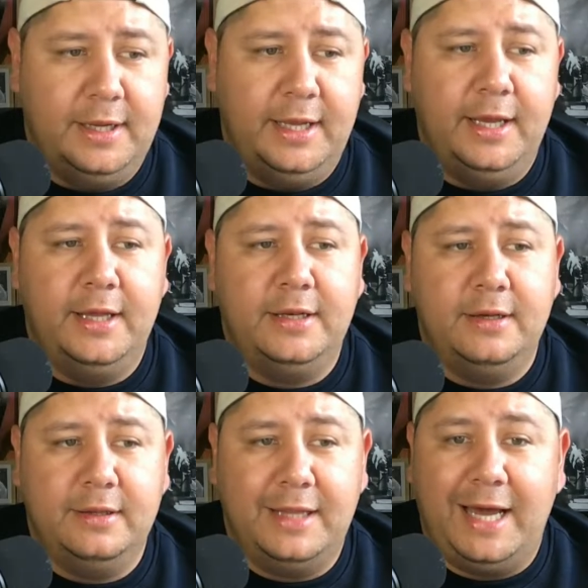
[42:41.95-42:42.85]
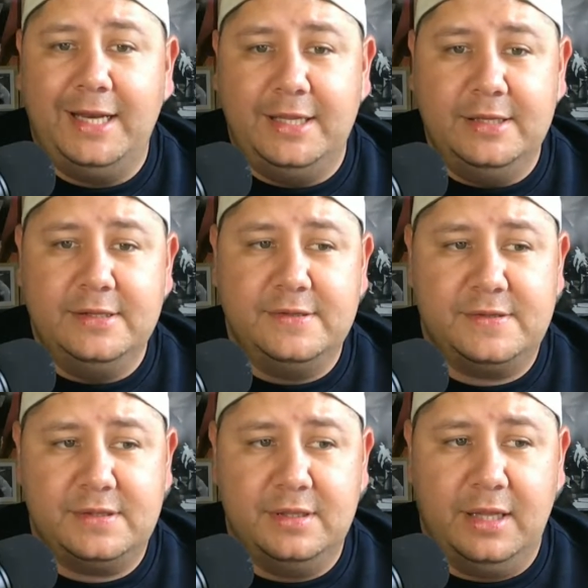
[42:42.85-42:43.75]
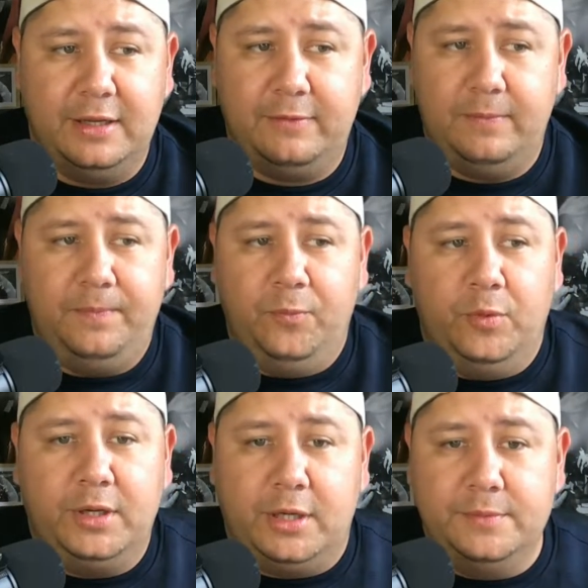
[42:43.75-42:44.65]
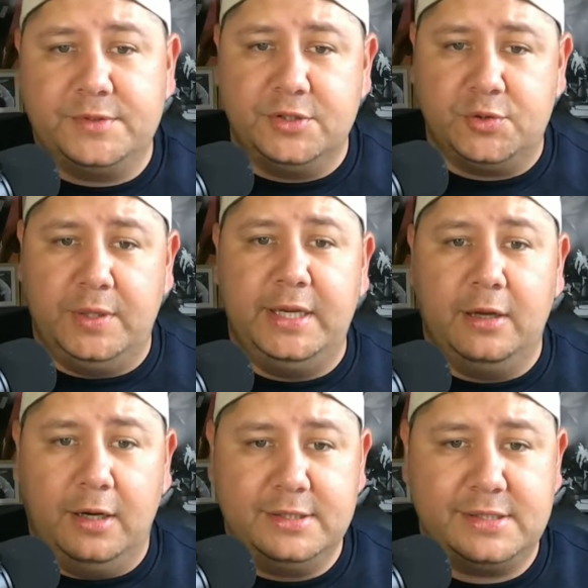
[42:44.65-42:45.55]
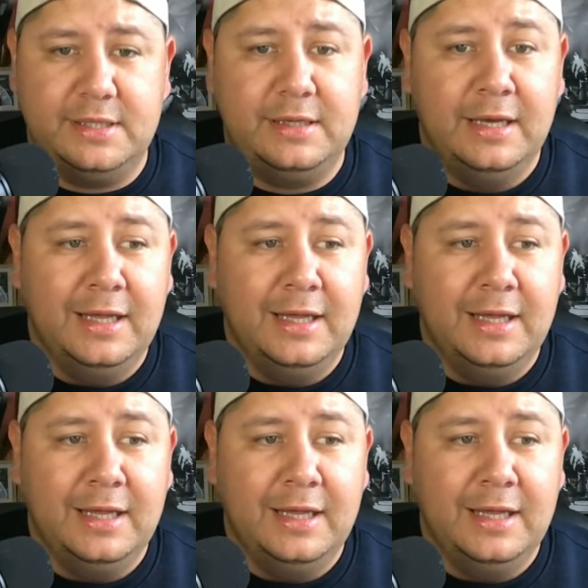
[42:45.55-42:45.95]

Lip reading: And that is like, when it comes to trading Austin,